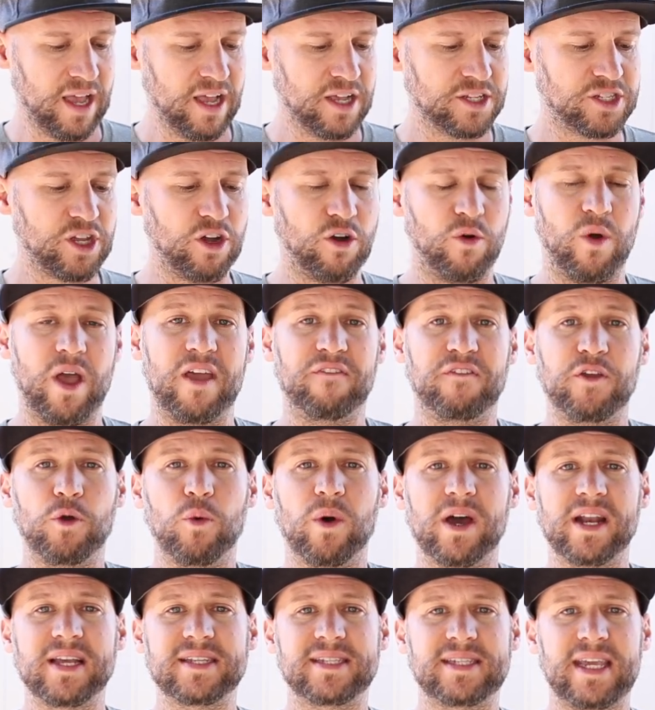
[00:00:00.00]
So if you
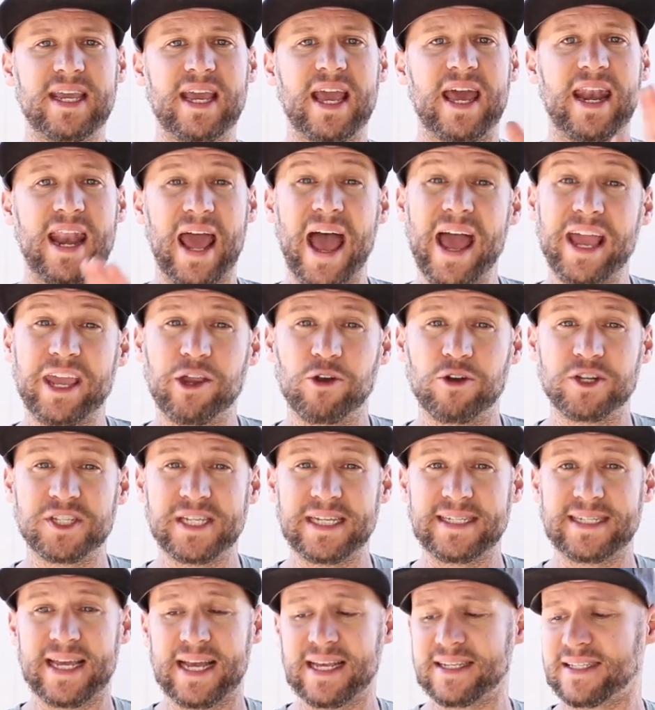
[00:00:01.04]
wanna see an accuracy
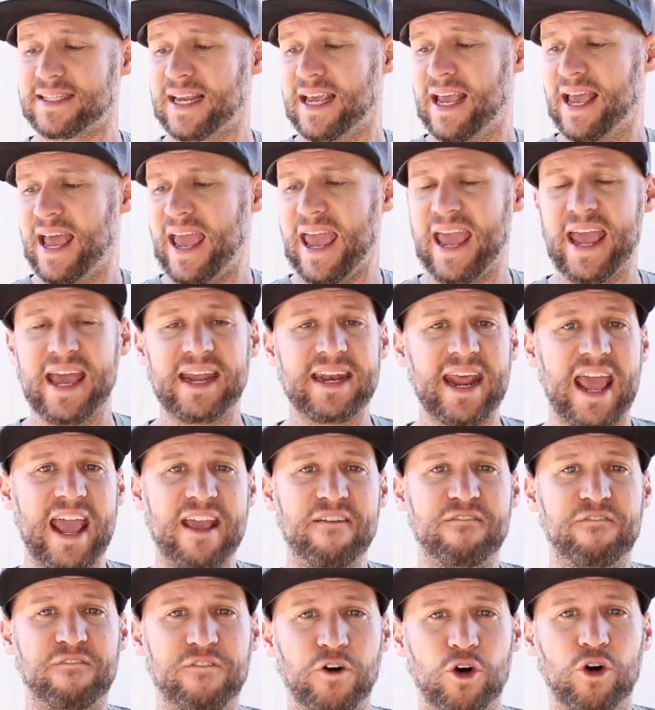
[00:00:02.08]
test and a
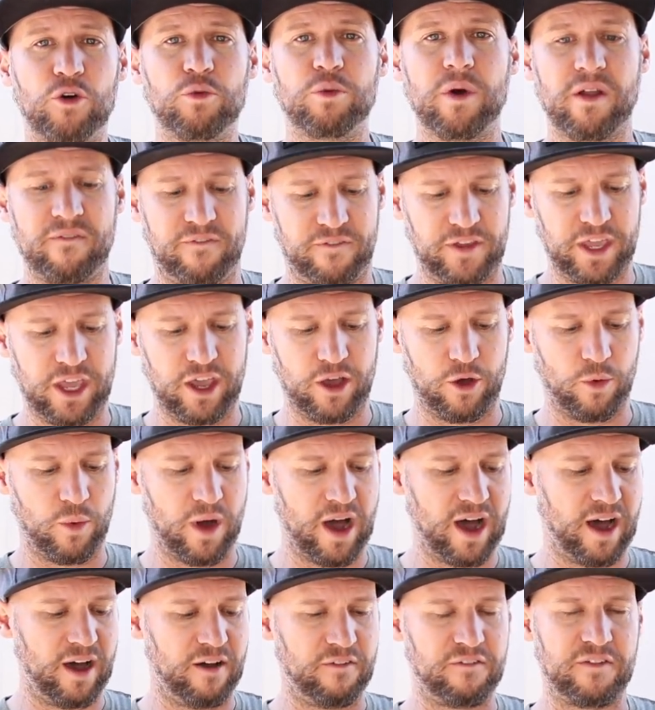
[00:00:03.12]
full review
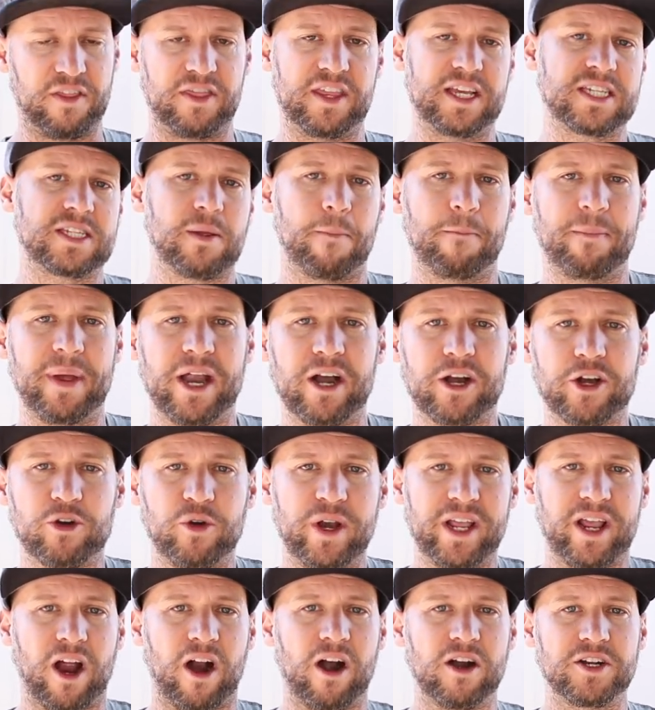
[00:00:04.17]
of this Bear
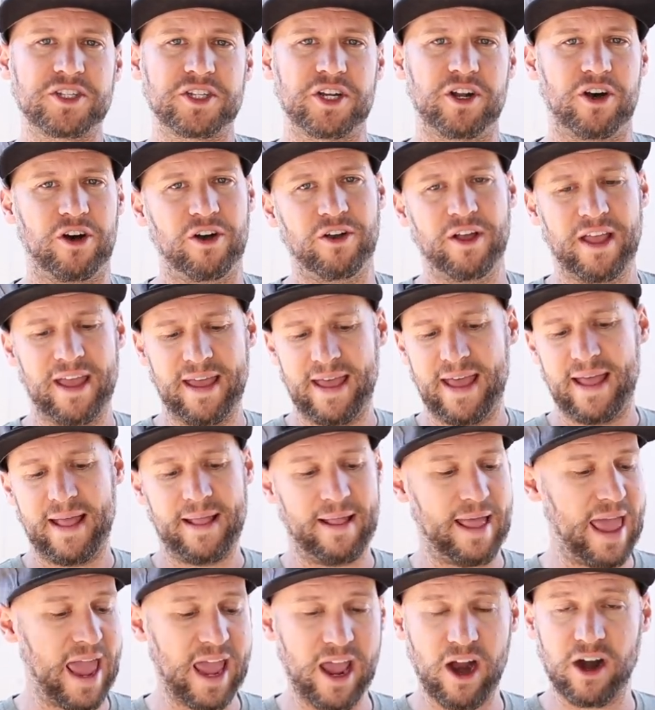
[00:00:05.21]
Creek Arsenal
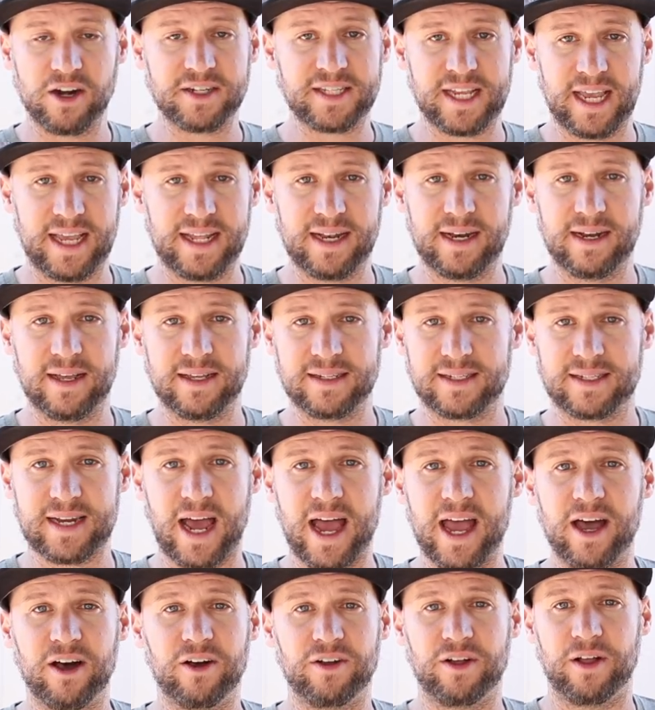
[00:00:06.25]
AR-10
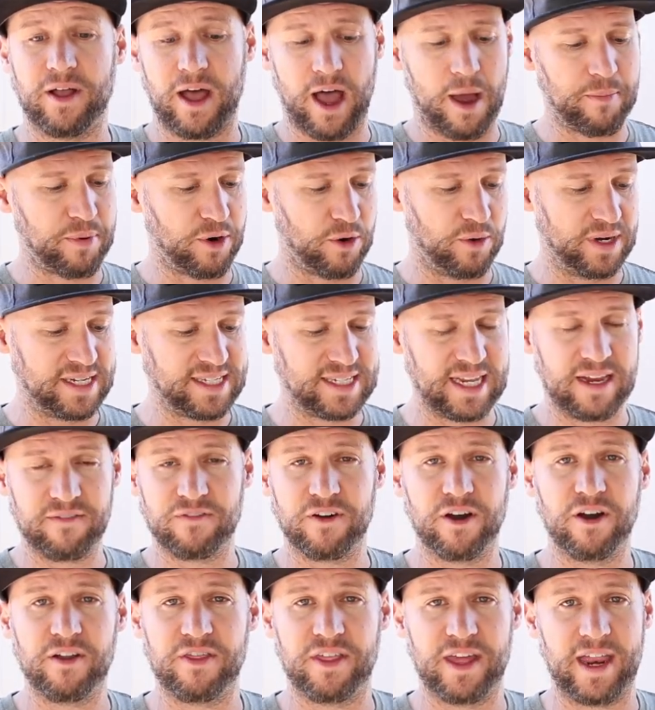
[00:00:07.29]
style upper
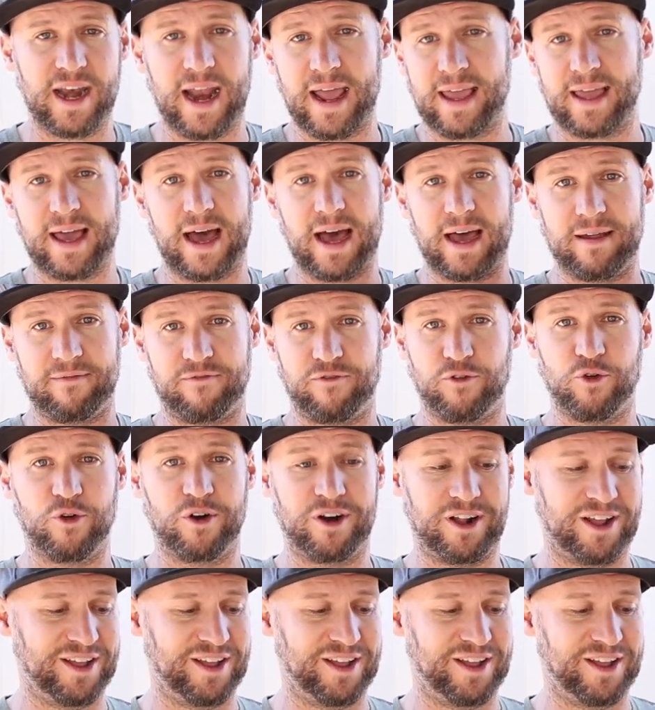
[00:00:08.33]
receiver that I got for